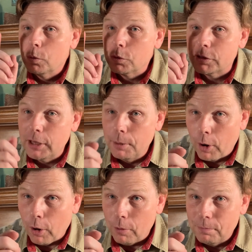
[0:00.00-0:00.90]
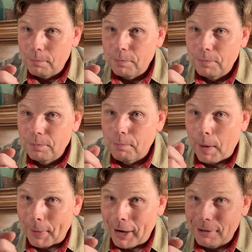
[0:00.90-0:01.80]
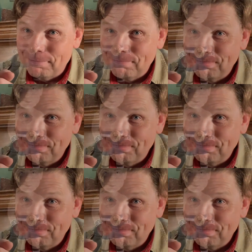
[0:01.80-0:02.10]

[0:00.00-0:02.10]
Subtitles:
We'll see you tomorrow. Bye-bye.